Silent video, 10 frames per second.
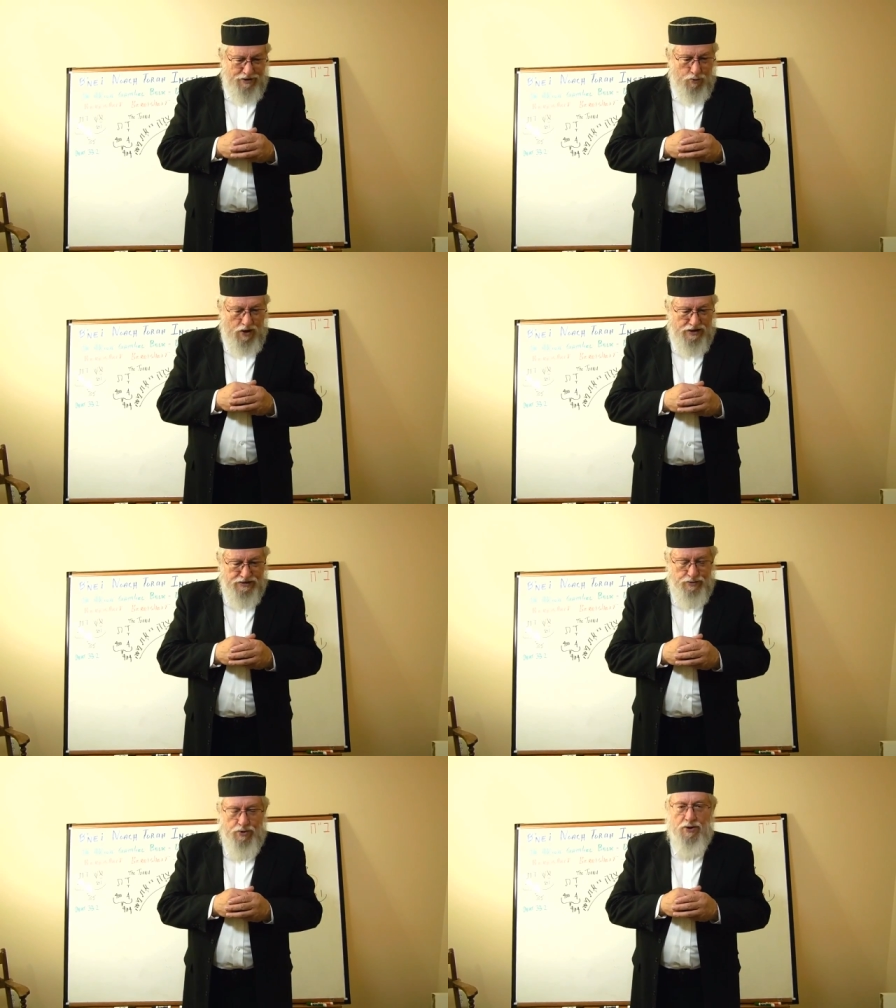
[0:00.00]
Dear
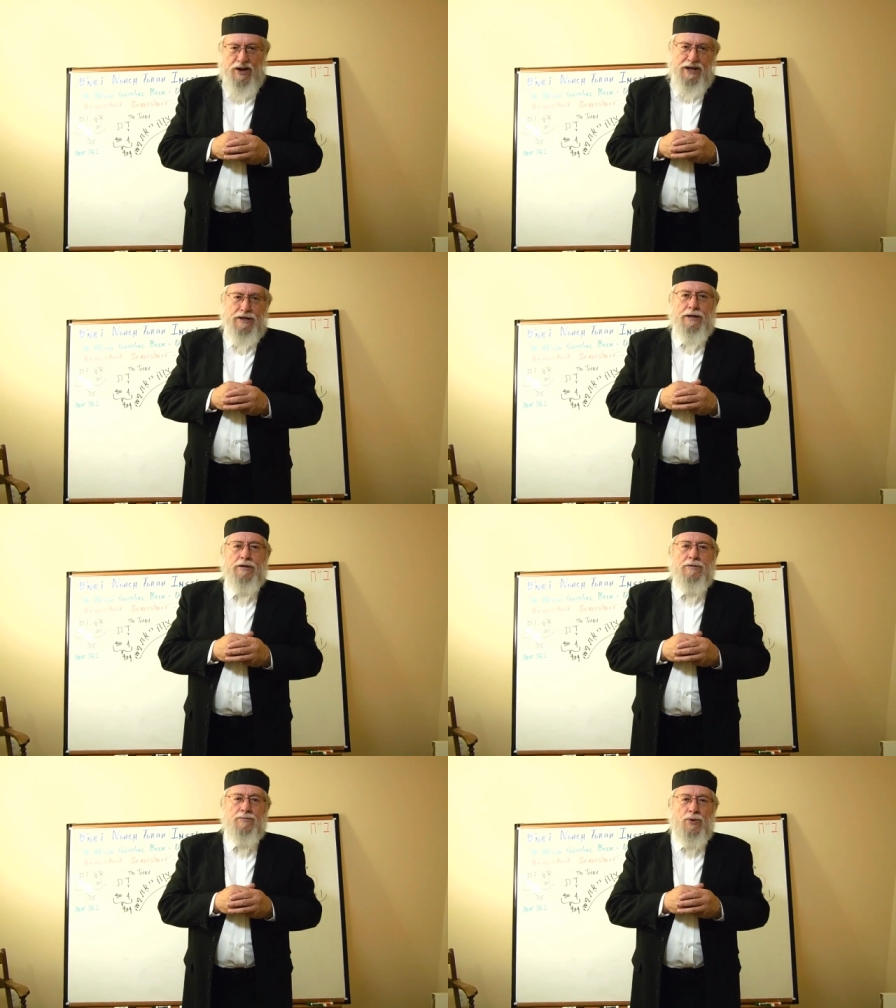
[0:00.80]
ones, we're in
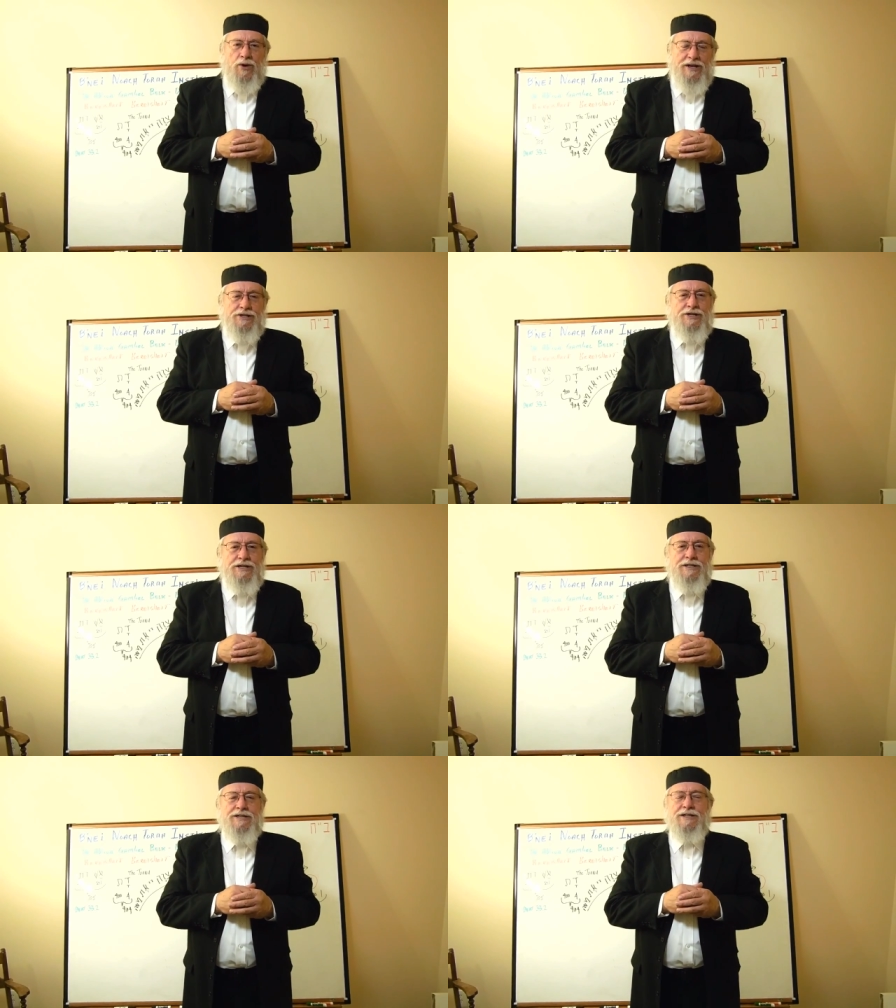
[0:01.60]

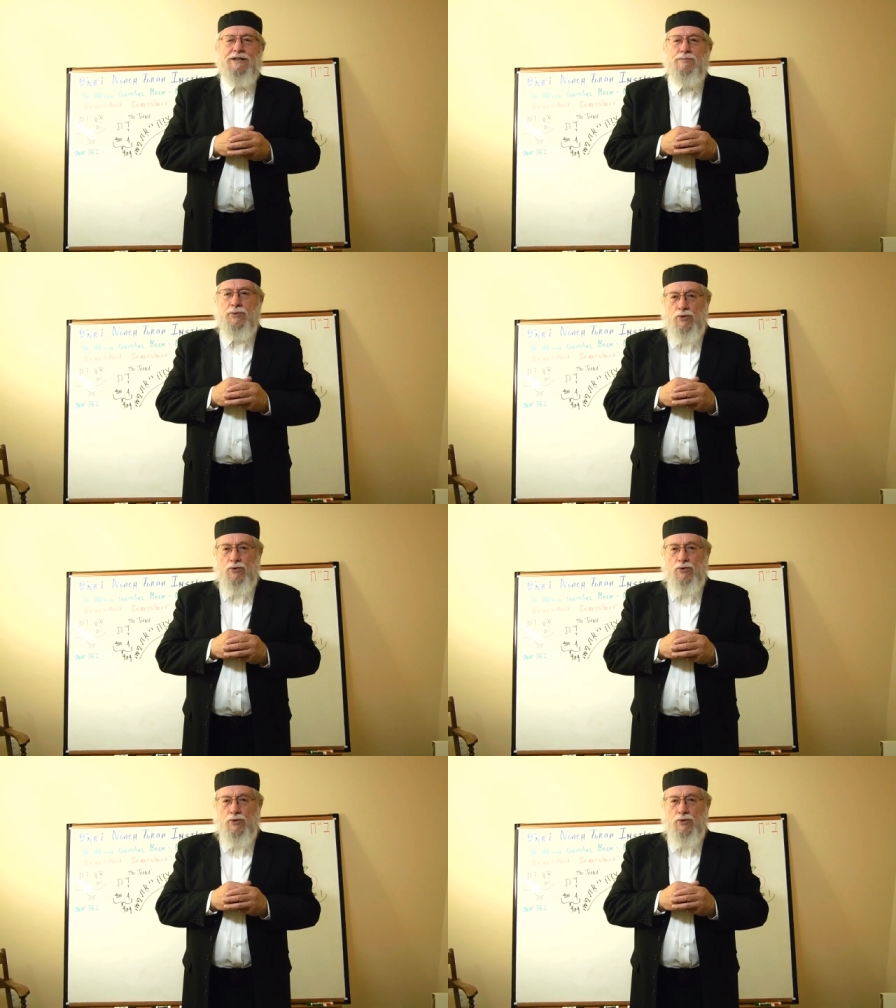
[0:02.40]
Bereshit,